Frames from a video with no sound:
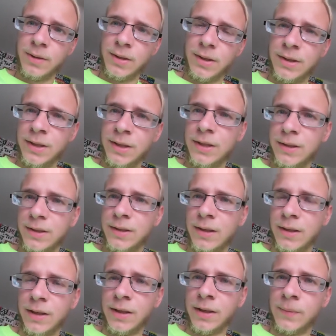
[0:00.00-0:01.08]
It takes
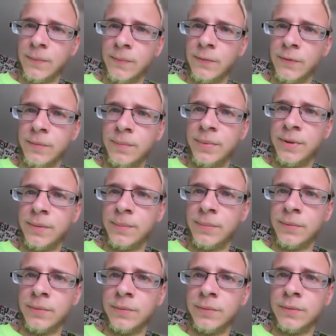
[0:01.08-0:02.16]
time for
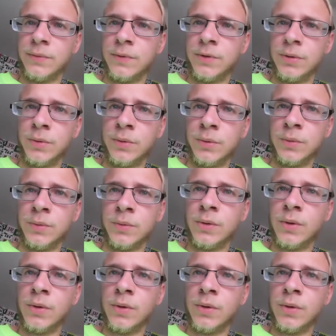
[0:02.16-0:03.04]
people to